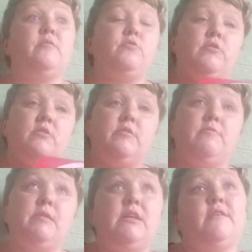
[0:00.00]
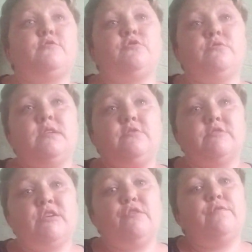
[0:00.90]
You don't really have to do that
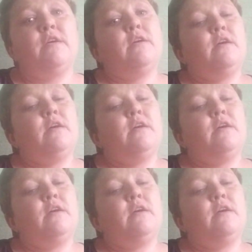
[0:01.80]
yourself.